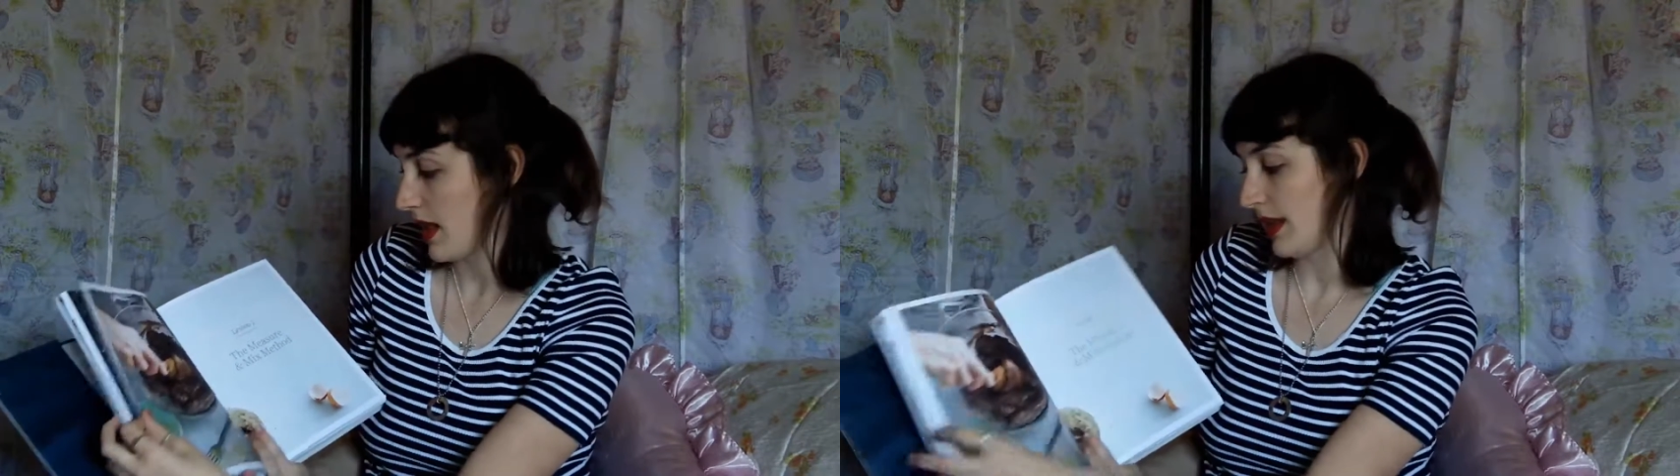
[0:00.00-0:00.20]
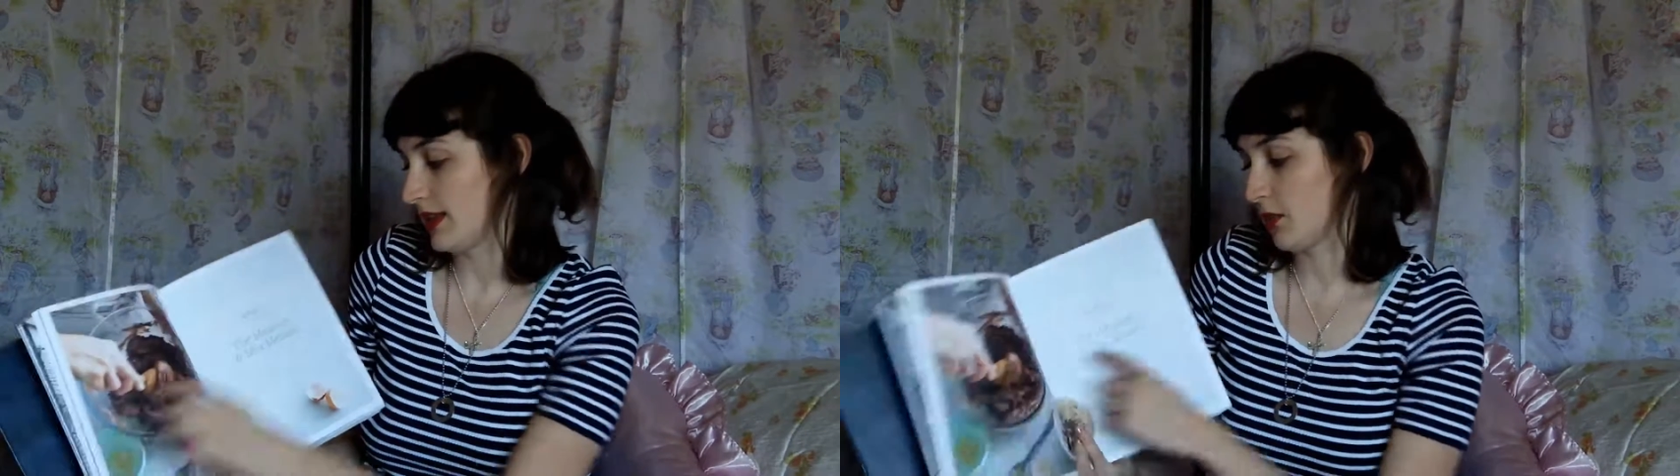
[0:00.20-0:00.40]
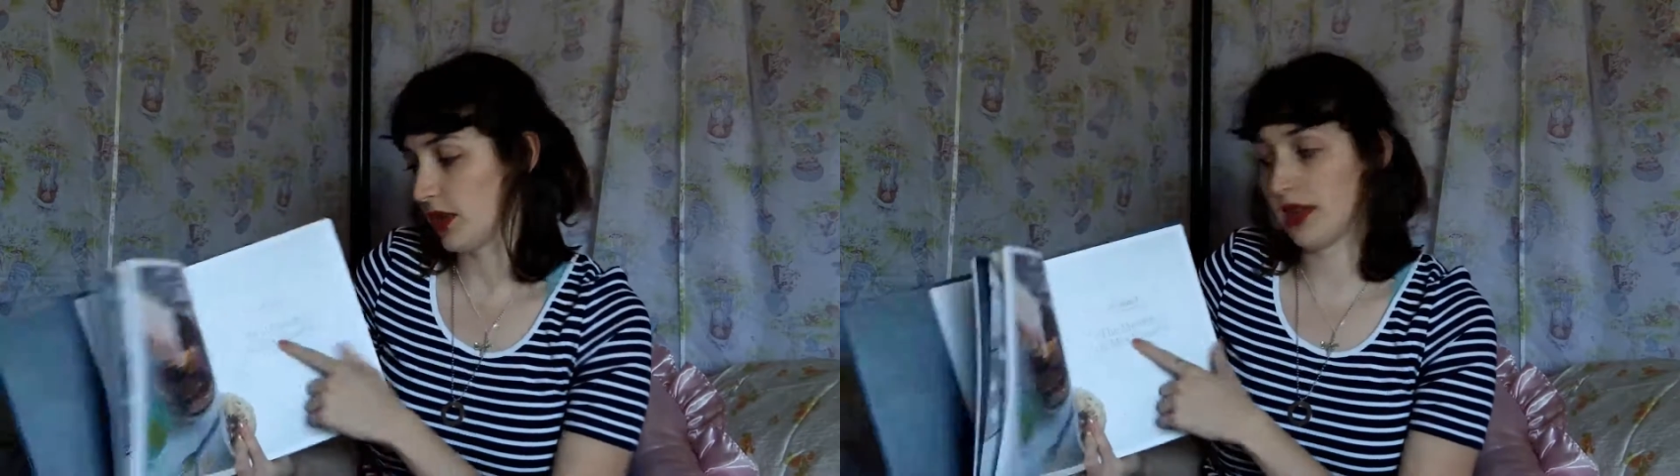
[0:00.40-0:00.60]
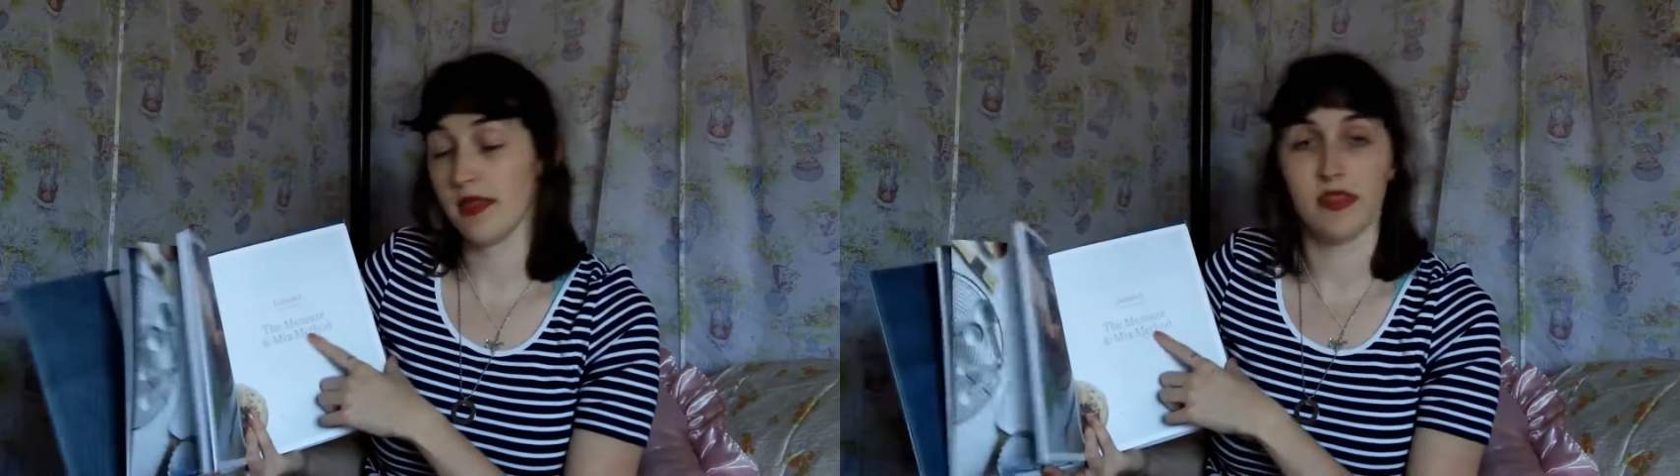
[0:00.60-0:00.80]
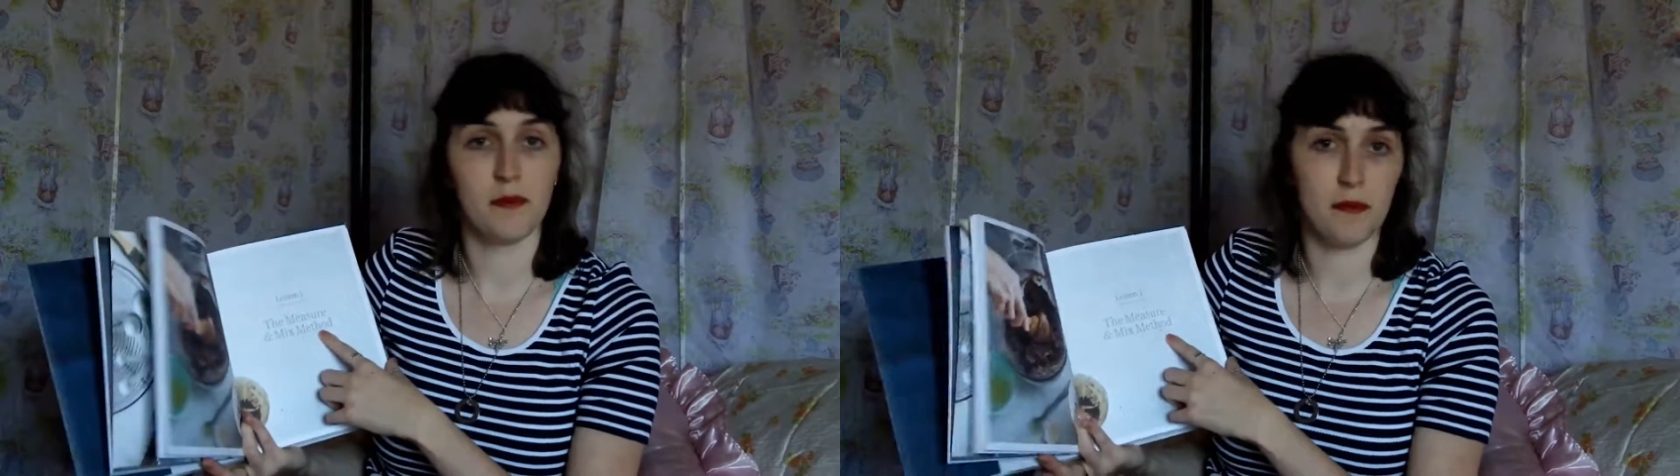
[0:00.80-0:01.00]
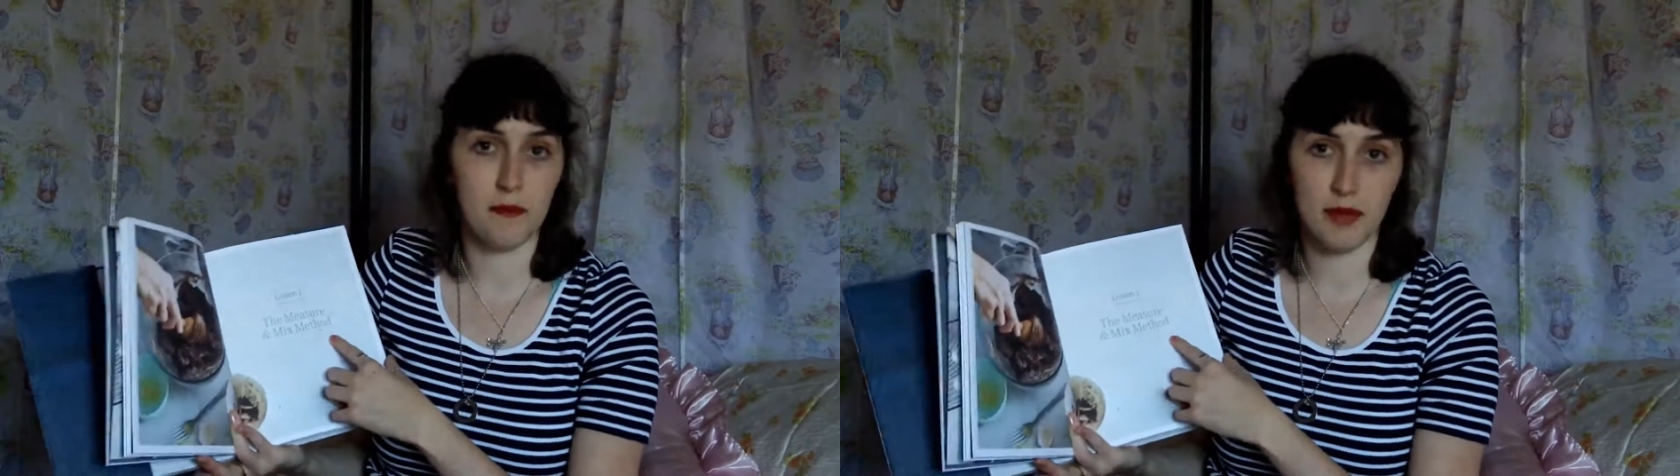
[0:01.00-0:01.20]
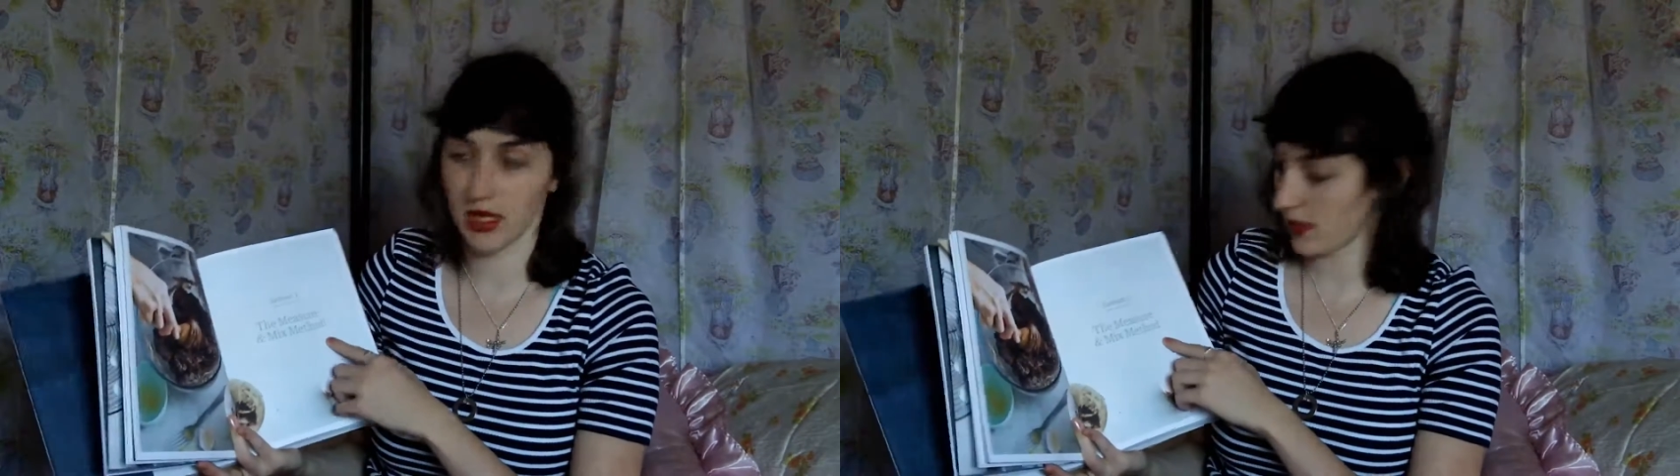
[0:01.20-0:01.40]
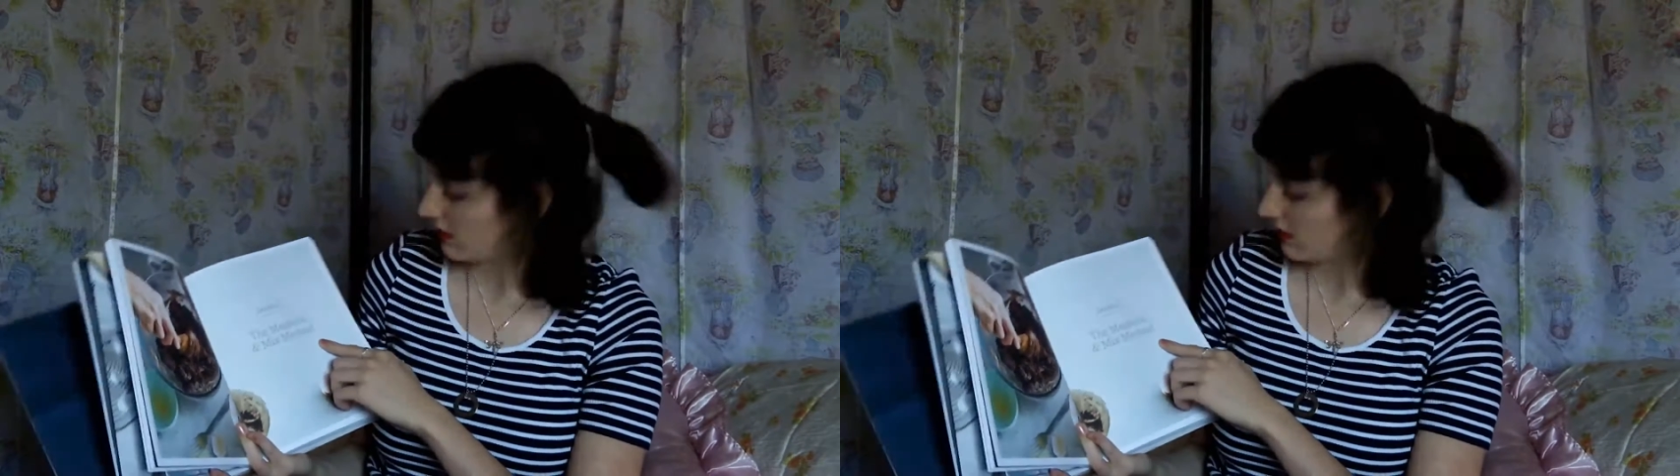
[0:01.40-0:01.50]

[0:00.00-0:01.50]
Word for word: Lesson one, the mix,